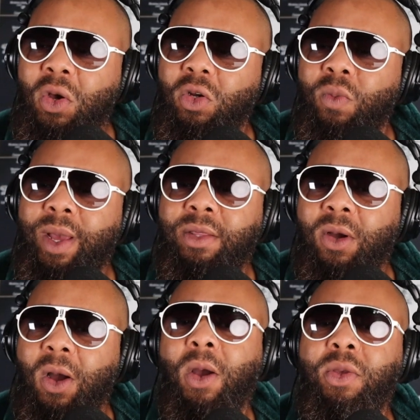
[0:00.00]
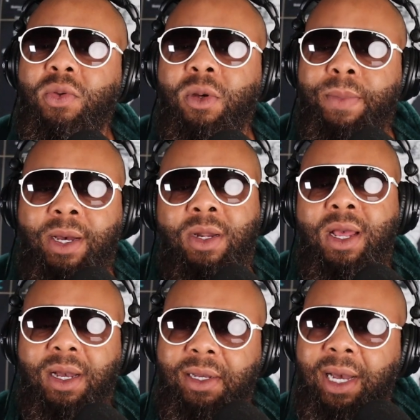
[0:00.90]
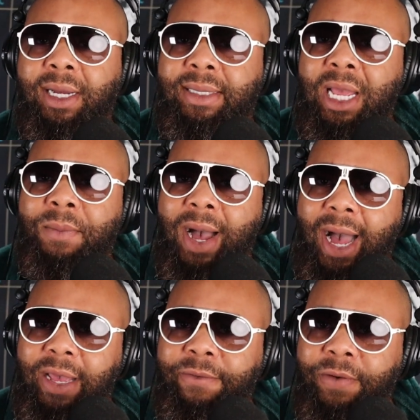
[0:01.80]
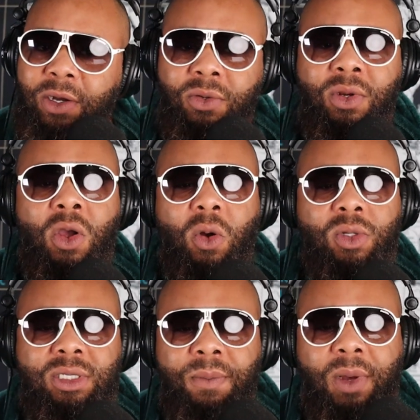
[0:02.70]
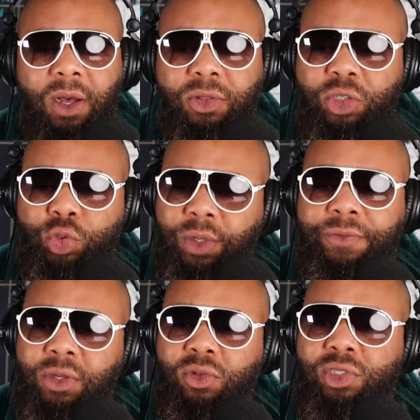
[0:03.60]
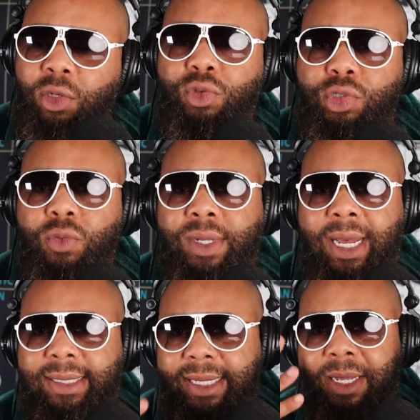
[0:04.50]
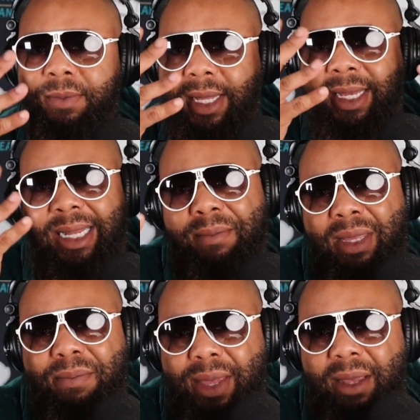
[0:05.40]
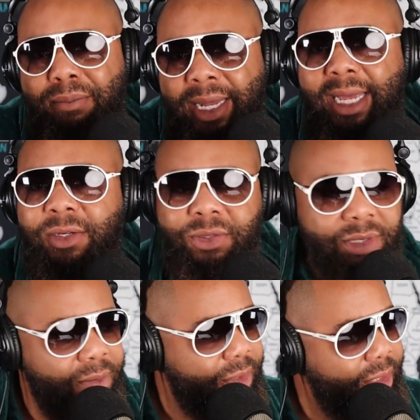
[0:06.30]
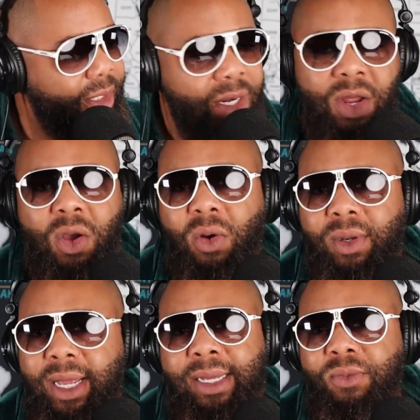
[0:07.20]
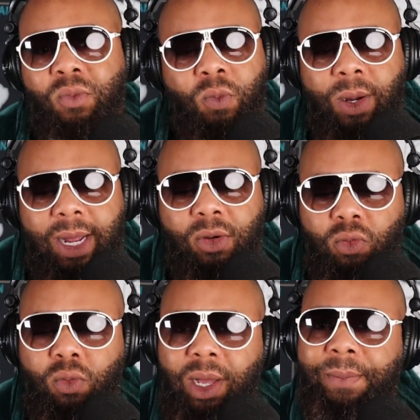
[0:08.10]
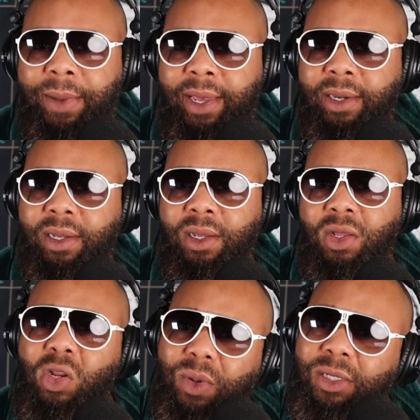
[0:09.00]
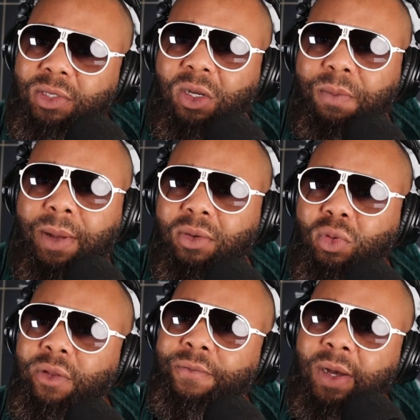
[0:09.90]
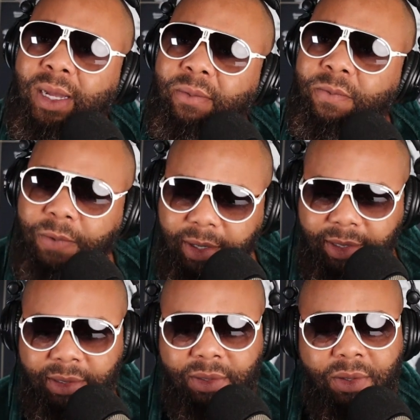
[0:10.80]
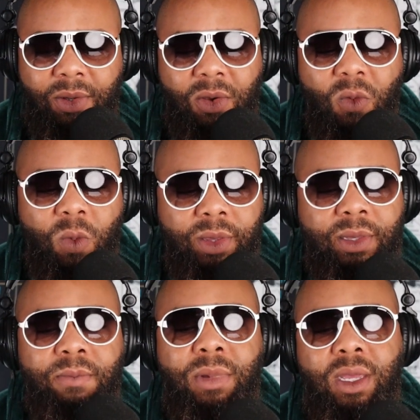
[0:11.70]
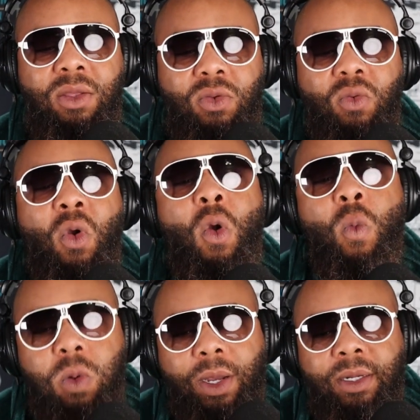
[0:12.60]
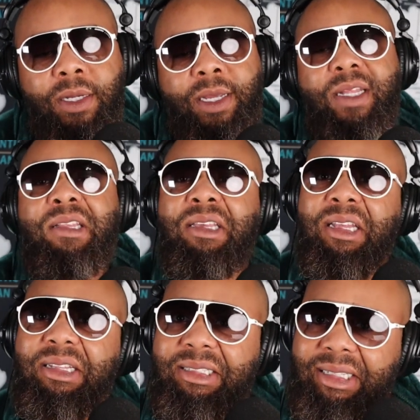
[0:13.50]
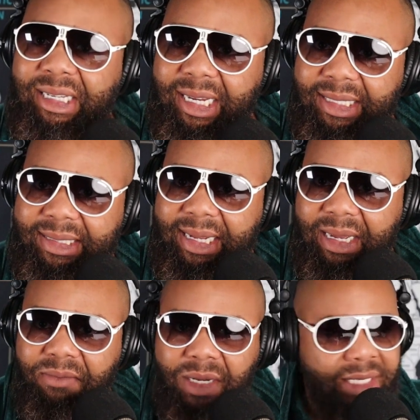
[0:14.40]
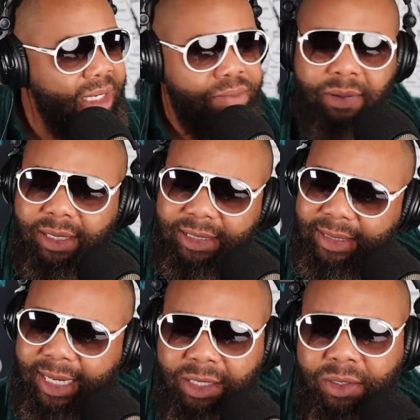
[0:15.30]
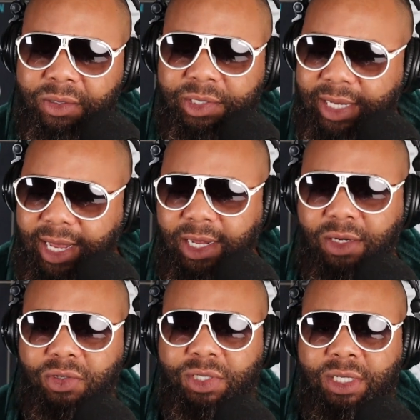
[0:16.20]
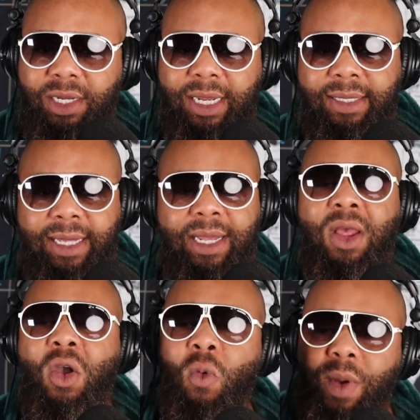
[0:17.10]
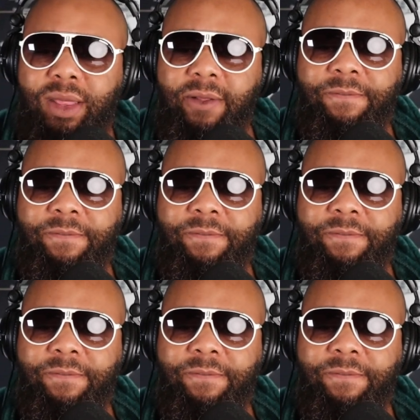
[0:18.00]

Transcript: who'd rather argue about a goddamn iPhone or some other trivial social goddamn thing like me being black or some shit, or like where I grew up at. You'd rather talk about who the fuck I'm fucking rather than me and you working together to get this goddamn money. And Project Day don't understand no shit like that. When the